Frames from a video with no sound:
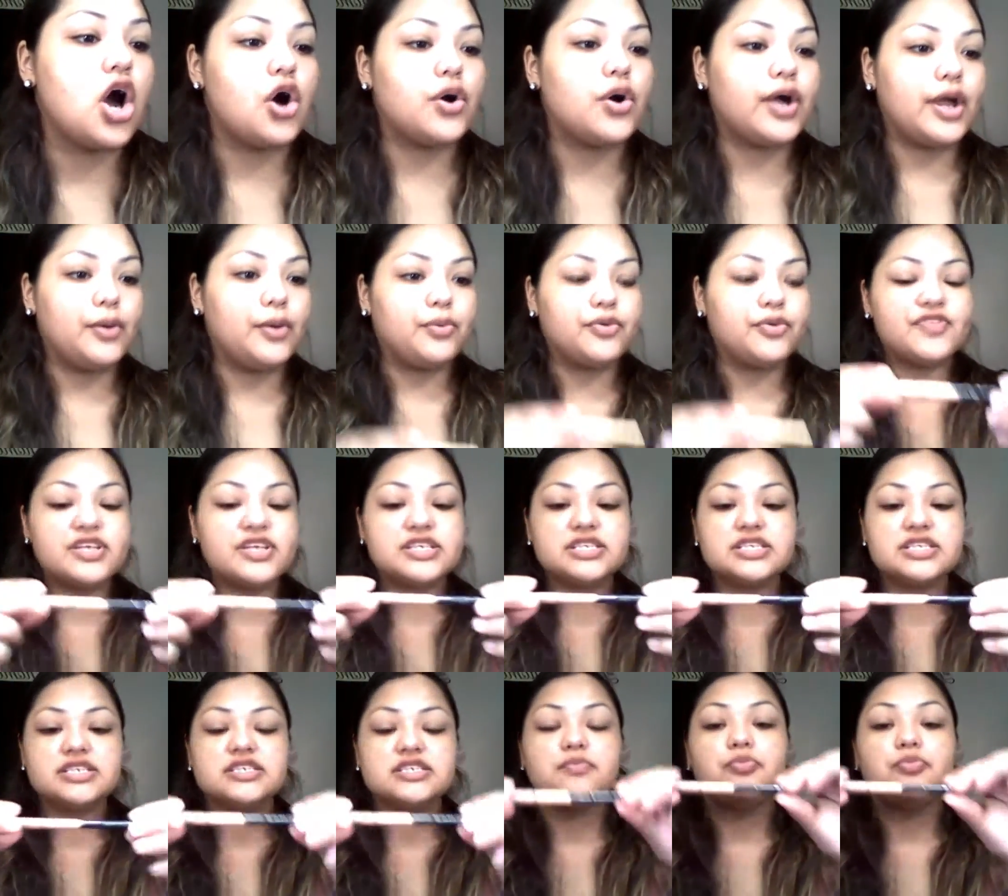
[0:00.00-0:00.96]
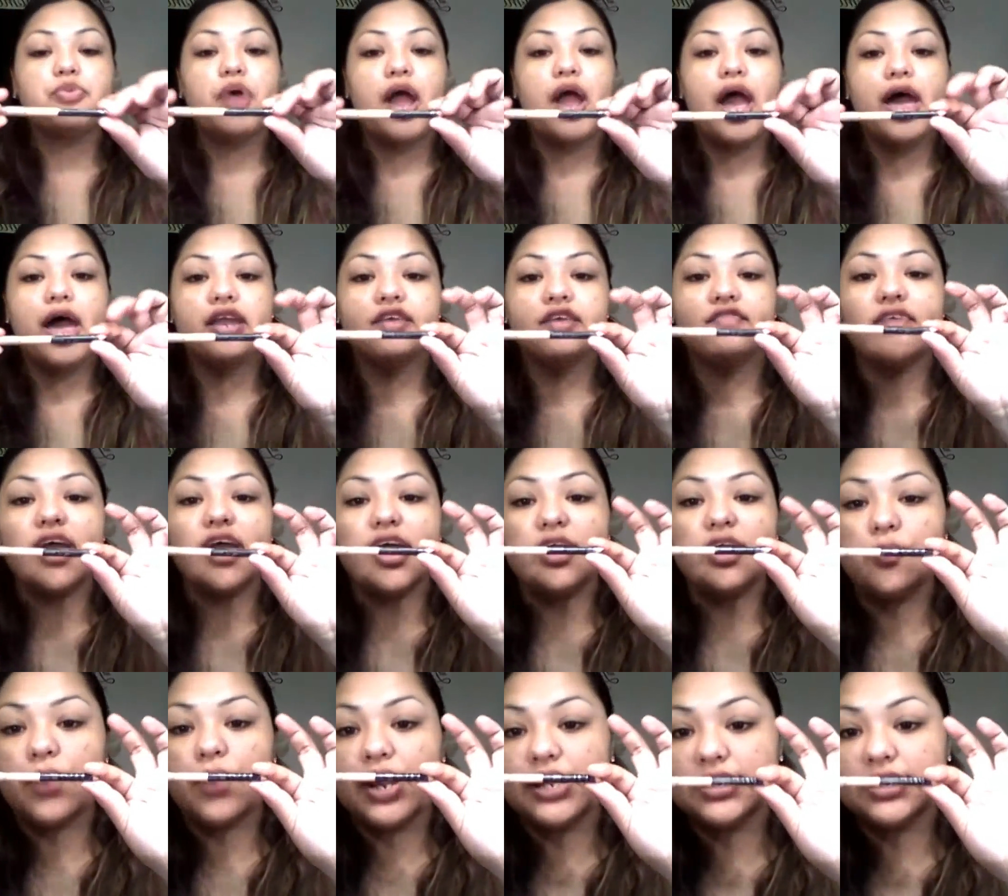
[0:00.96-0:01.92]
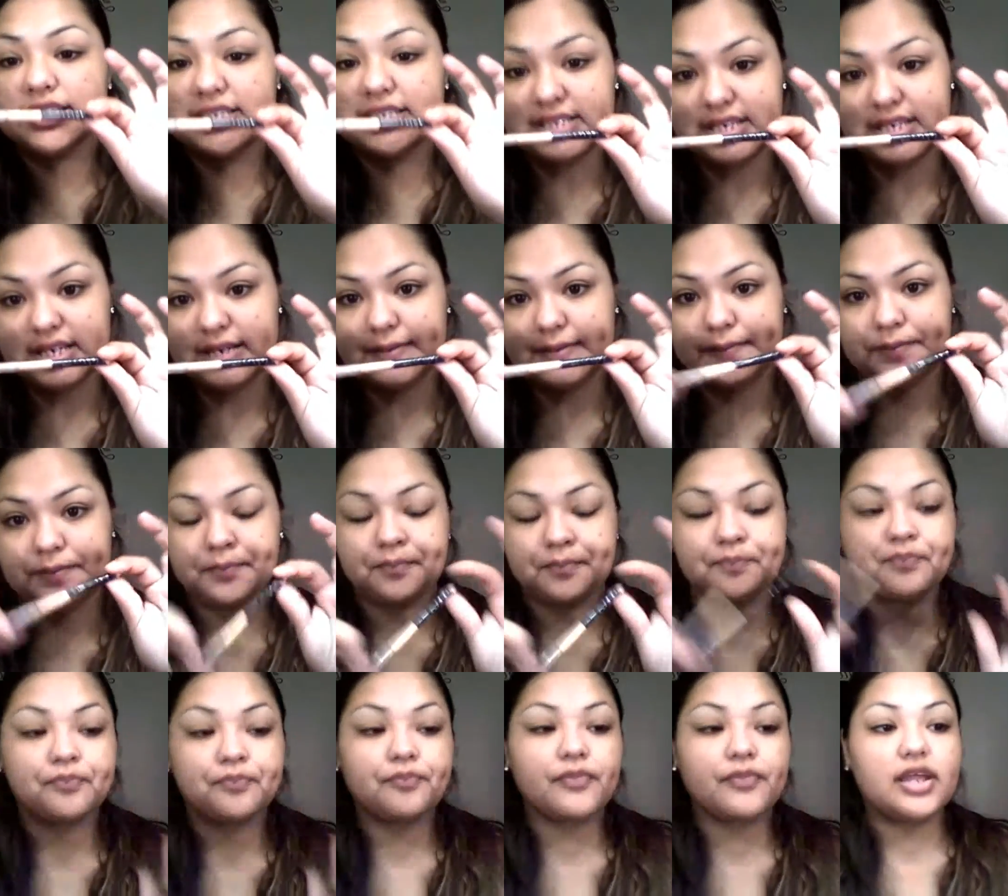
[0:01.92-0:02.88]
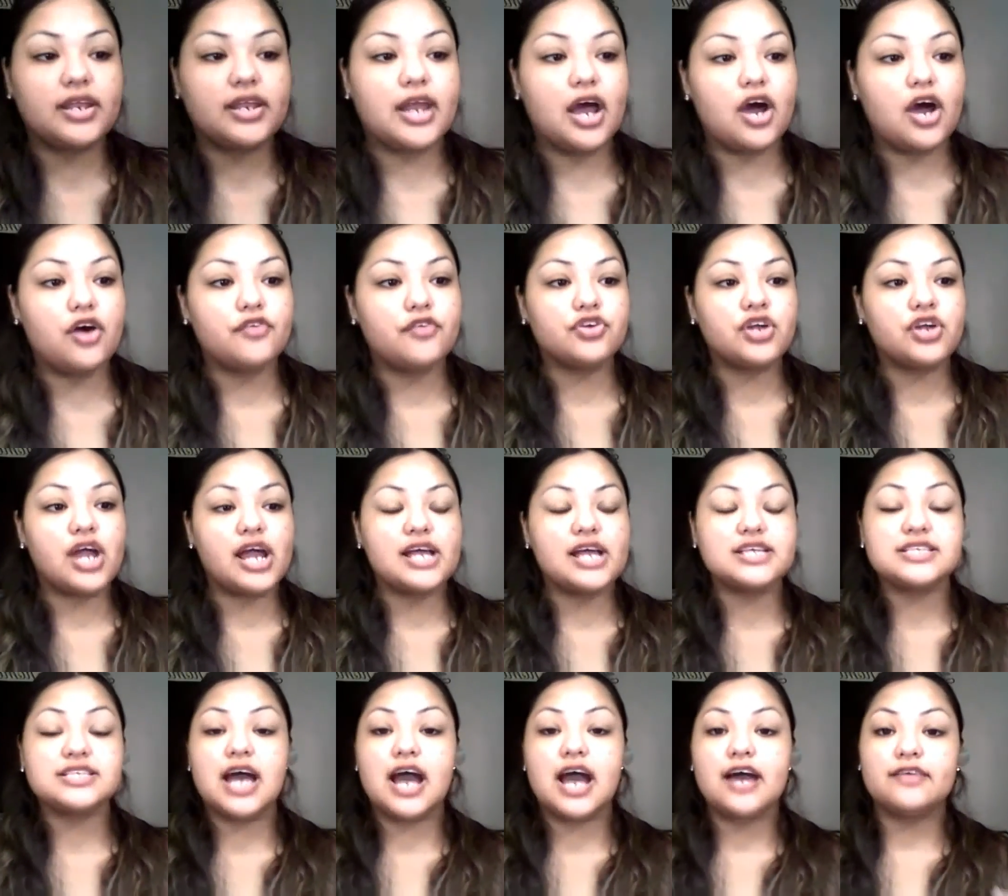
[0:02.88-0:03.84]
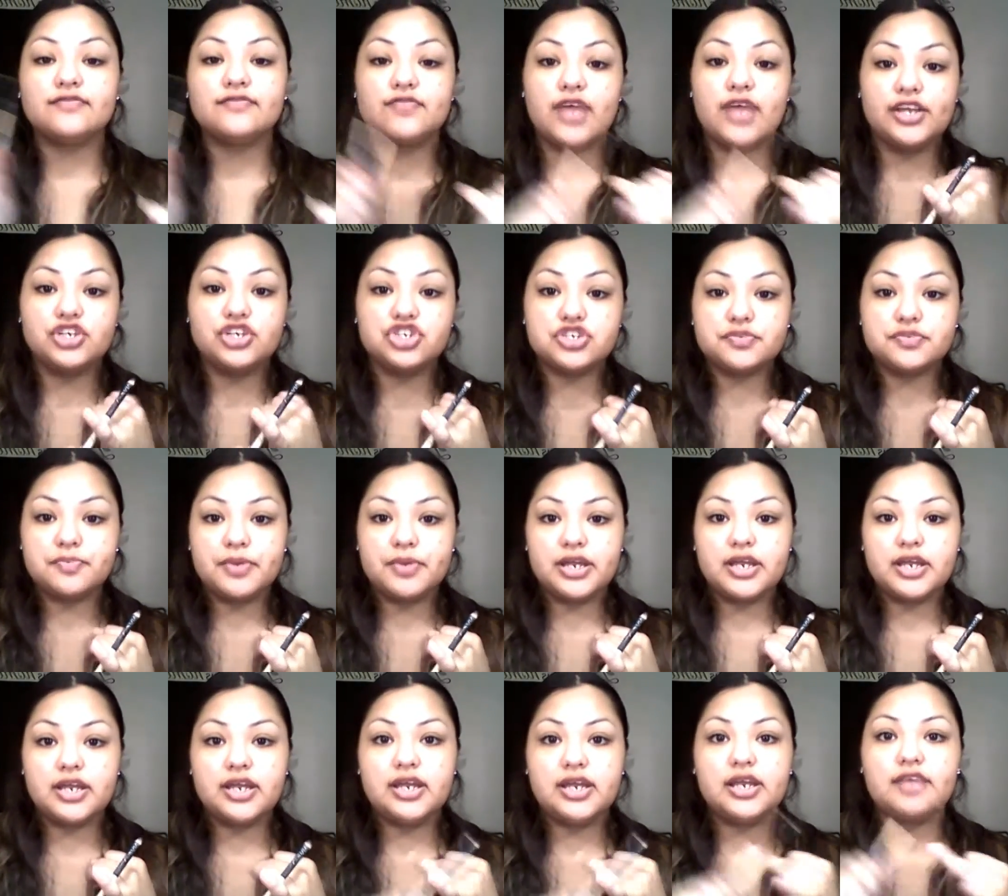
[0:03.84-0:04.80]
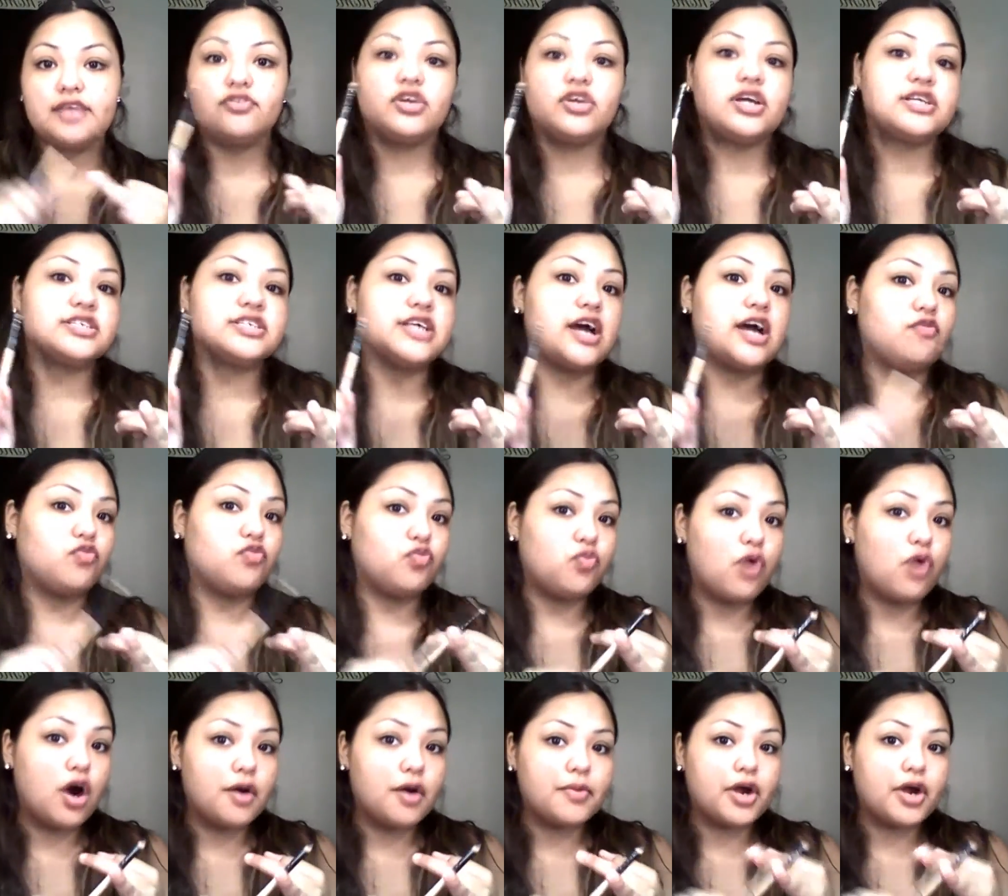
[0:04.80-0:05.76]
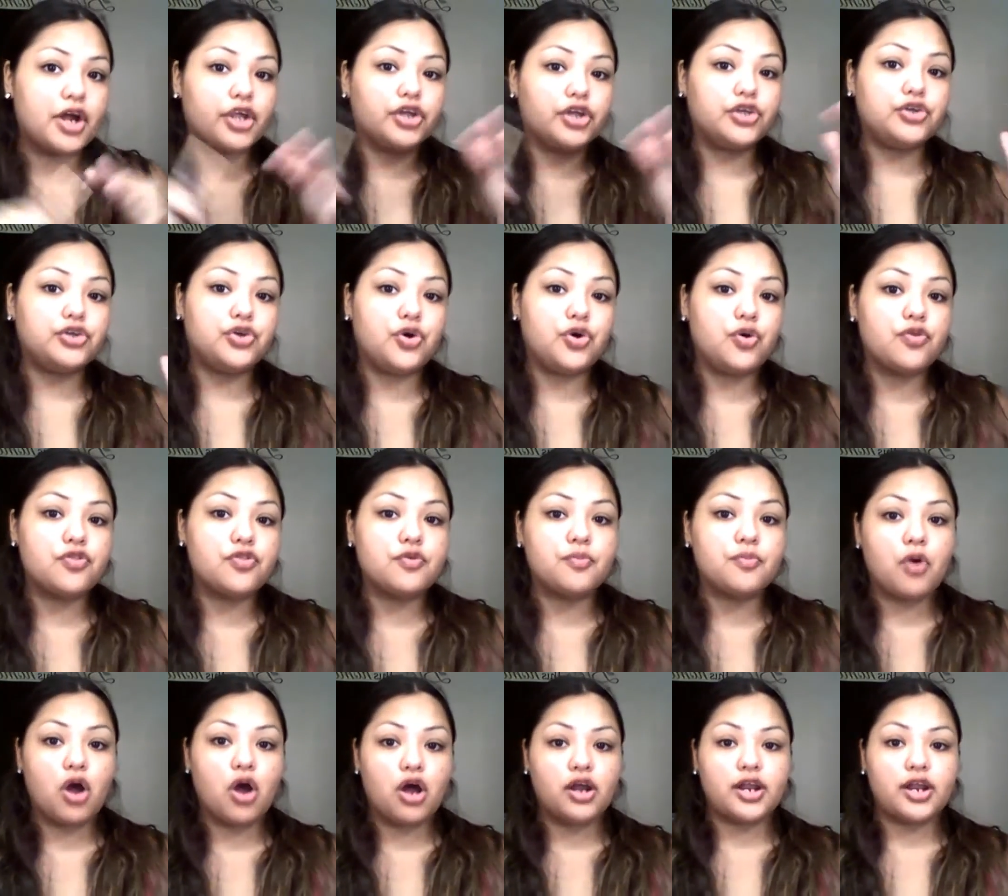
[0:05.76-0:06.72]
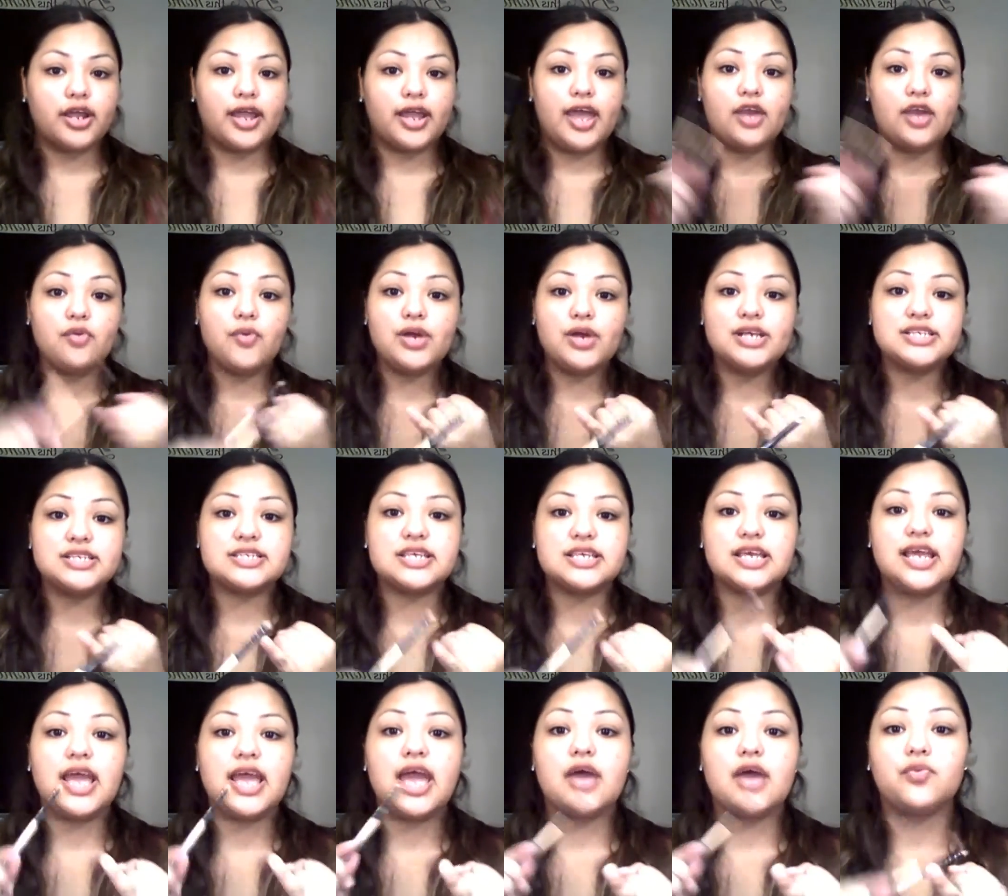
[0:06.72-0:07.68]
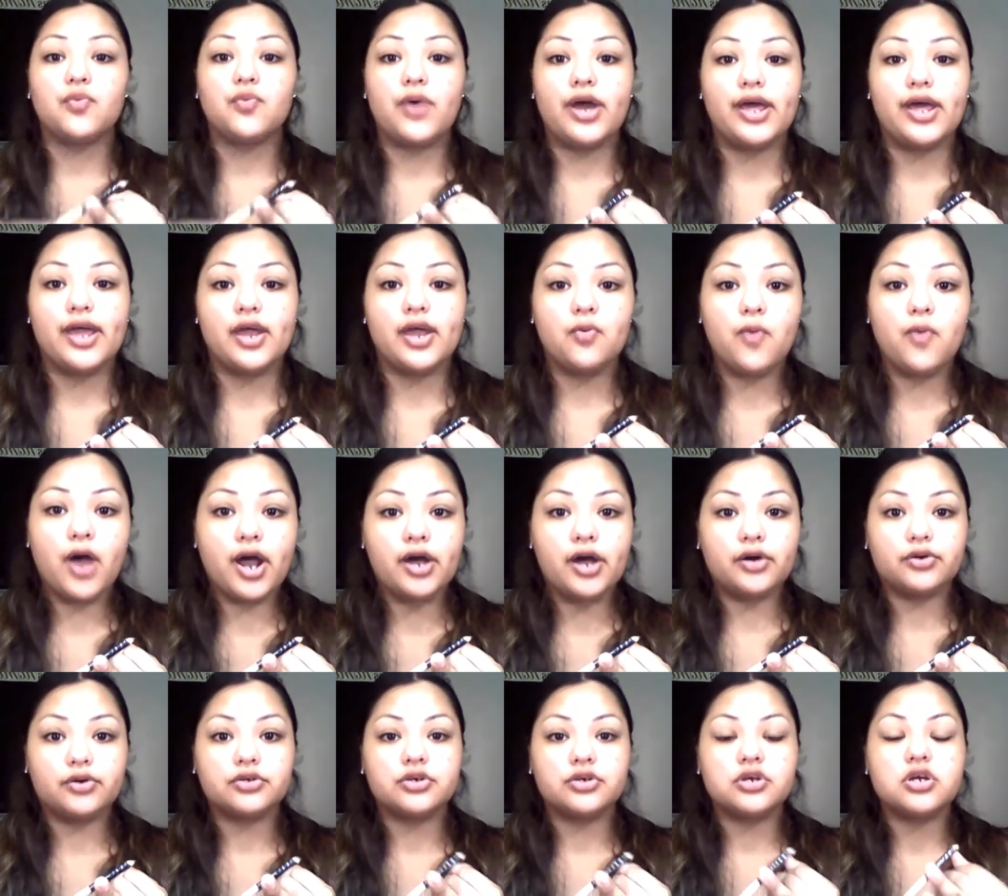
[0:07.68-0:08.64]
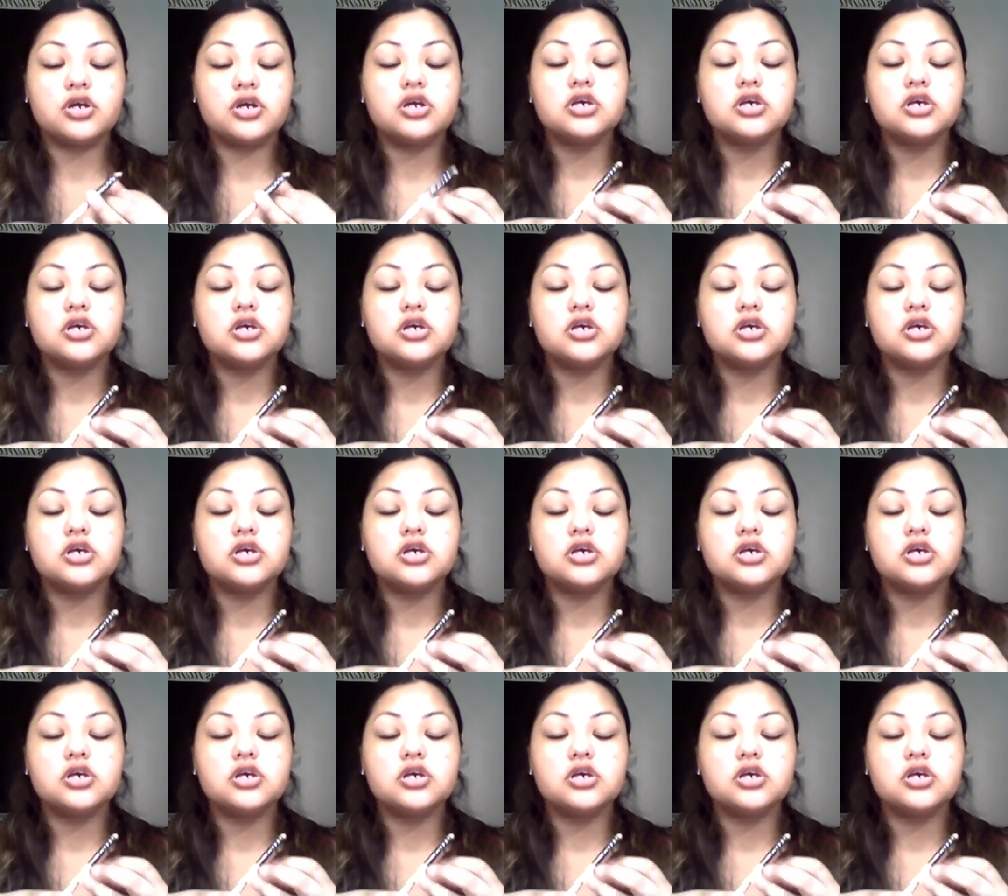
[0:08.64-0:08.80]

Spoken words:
Okay, well, this is a brand of NYC. Now, if you guys have HEB, if you guys have Walmart, you know the product NYC and Wet n Wild.